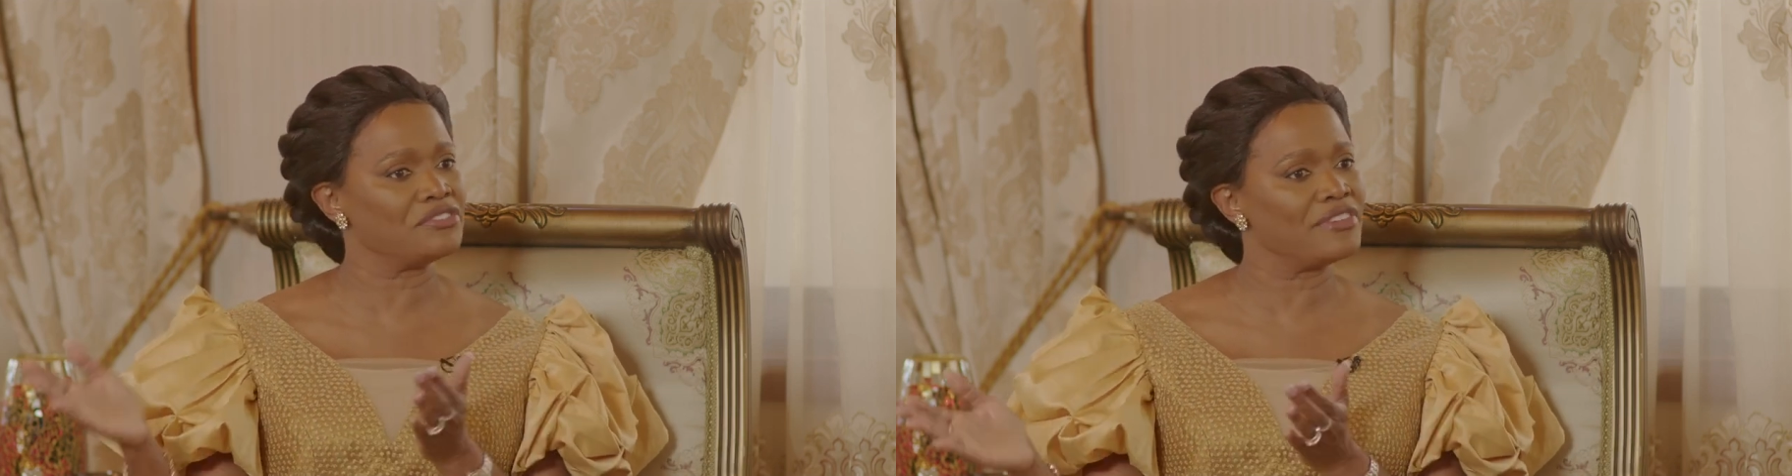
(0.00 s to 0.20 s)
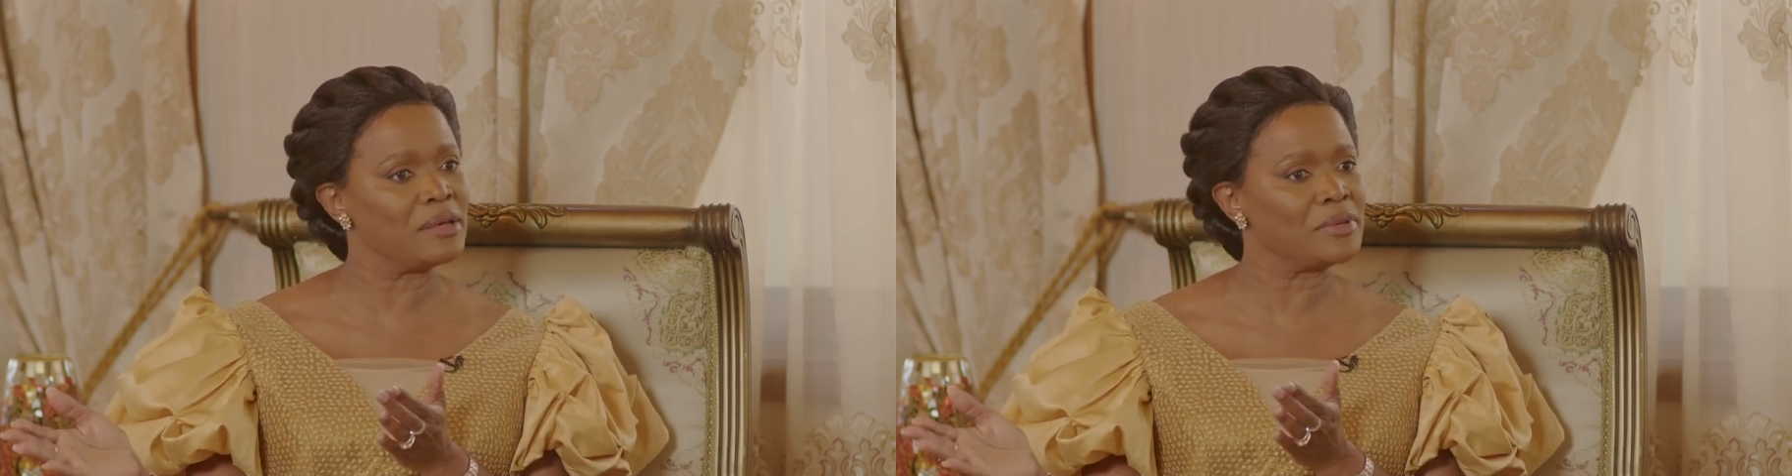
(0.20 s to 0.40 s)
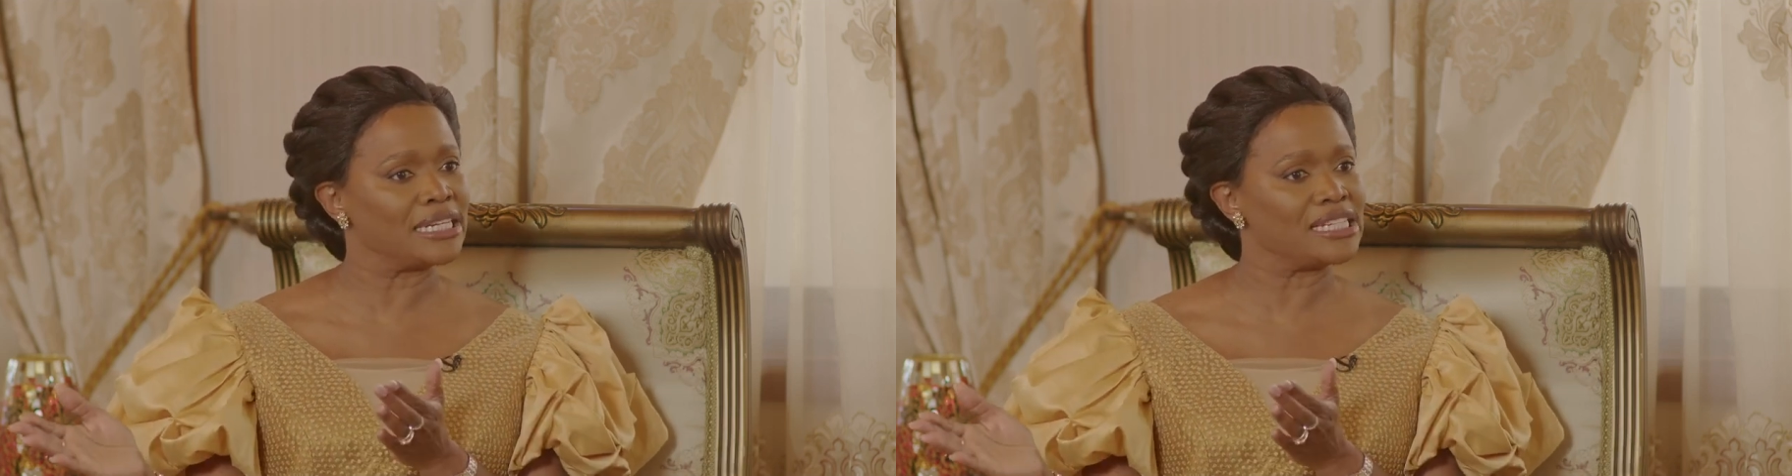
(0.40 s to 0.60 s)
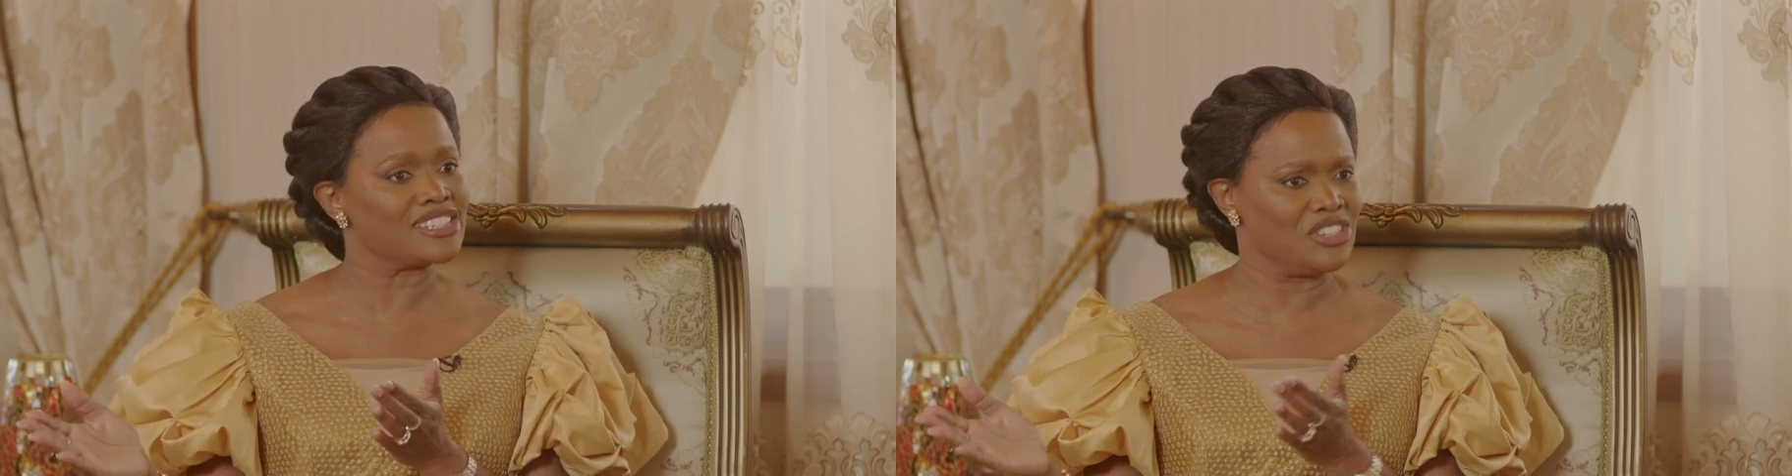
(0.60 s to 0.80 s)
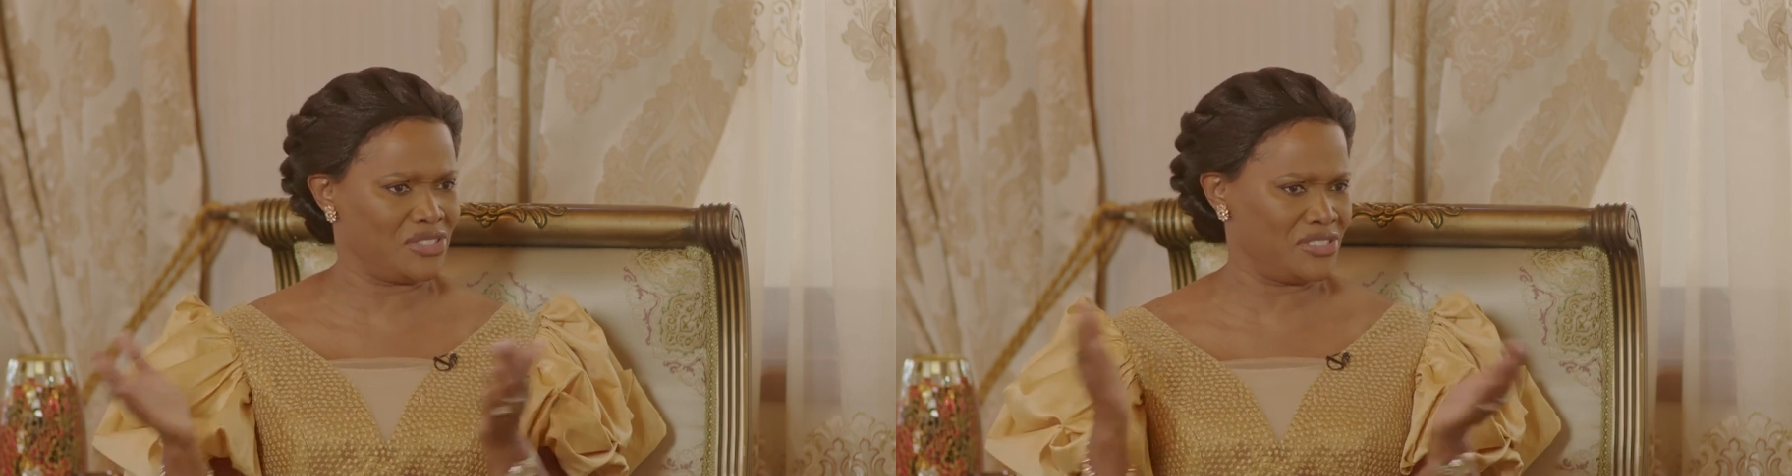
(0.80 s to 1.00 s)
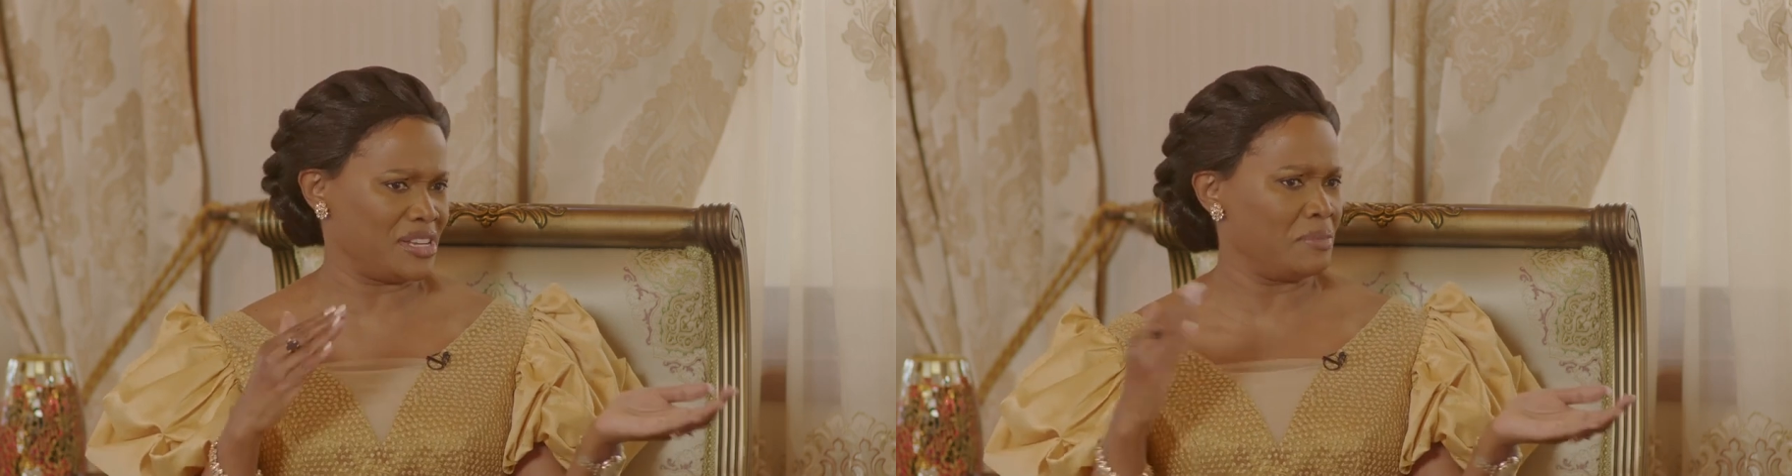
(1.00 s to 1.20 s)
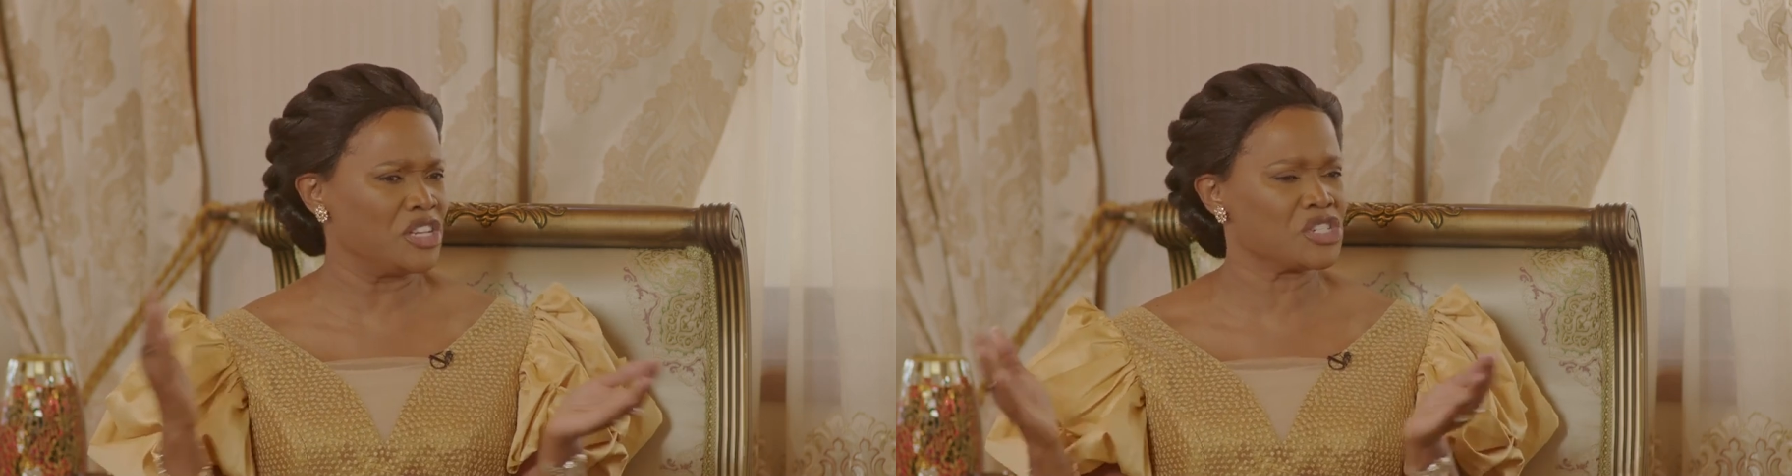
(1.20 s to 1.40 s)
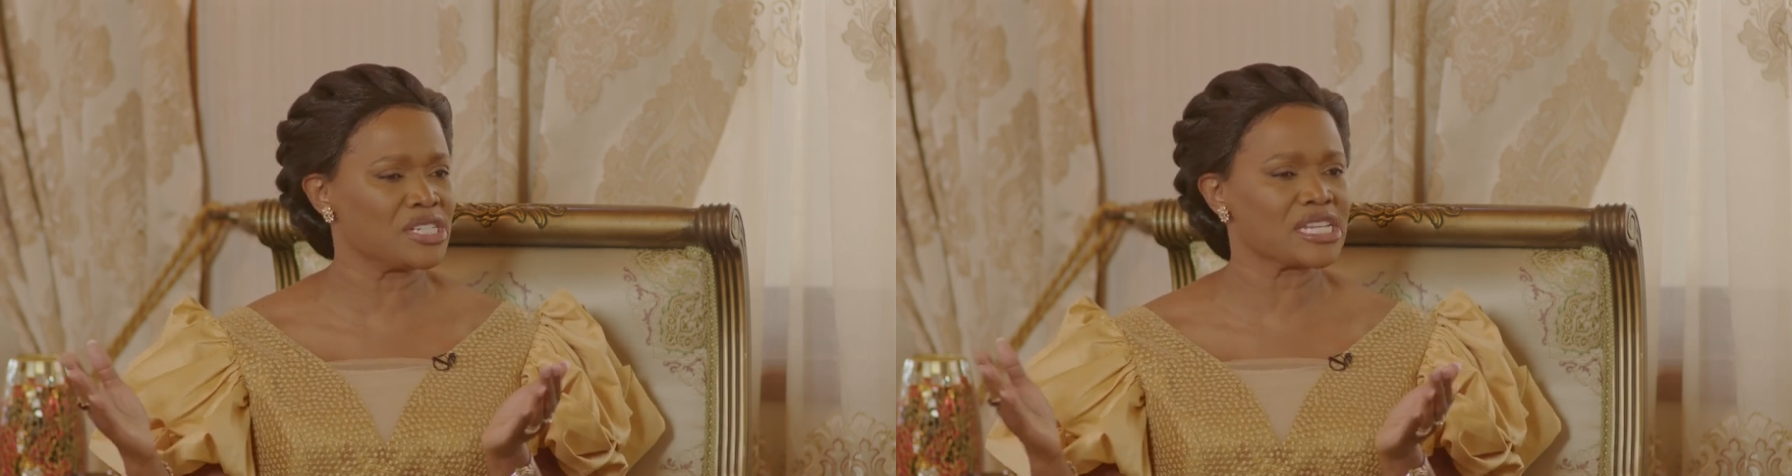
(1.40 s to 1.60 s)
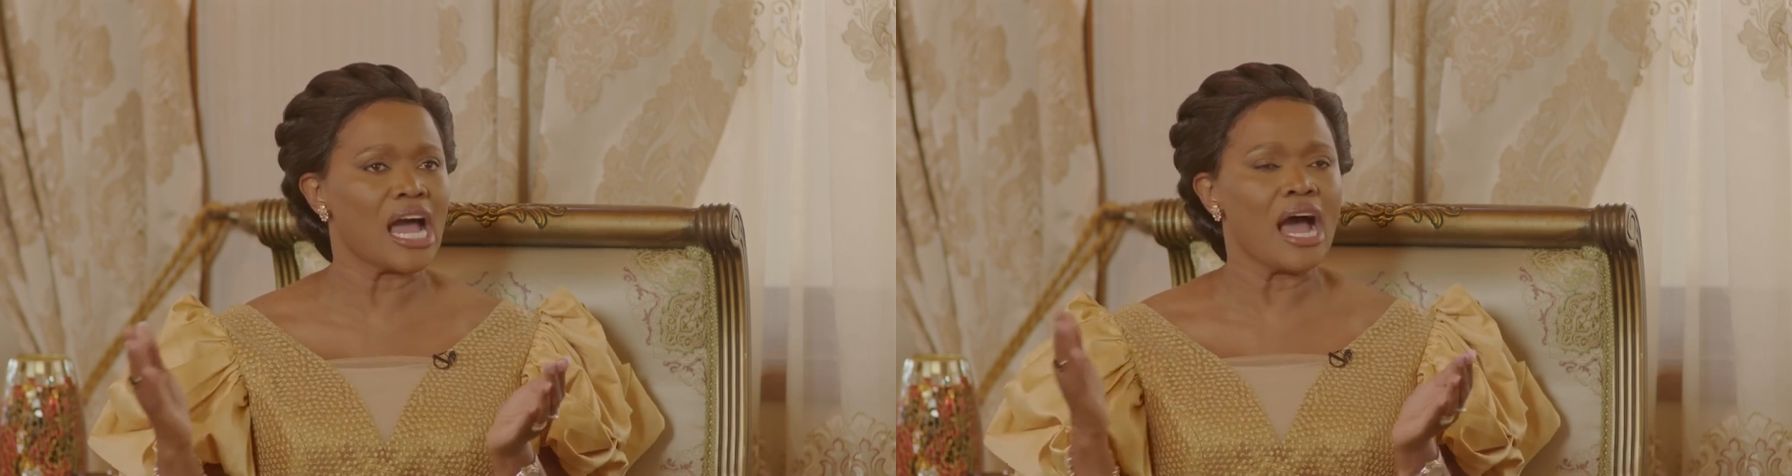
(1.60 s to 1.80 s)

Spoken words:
families, two dimensions.